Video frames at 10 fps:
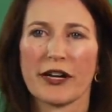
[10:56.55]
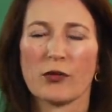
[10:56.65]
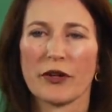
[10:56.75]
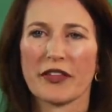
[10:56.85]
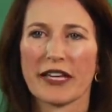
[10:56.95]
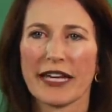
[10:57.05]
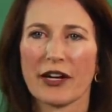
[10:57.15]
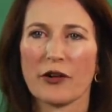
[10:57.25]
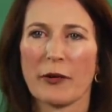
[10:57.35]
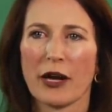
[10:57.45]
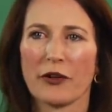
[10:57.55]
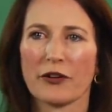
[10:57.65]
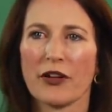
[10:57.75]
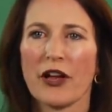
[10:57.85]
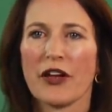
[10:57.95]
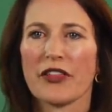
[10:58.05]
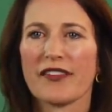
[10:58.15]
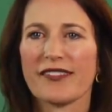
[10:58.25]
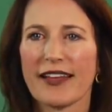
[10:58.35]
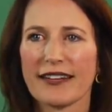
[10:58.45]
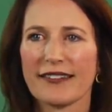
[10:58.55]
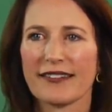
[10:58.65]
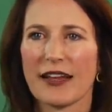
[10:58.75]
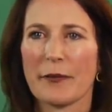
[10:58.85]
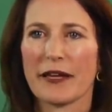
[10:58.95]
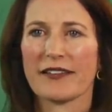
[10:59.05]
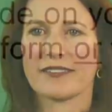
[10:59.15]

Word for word: and what they care about, the second step is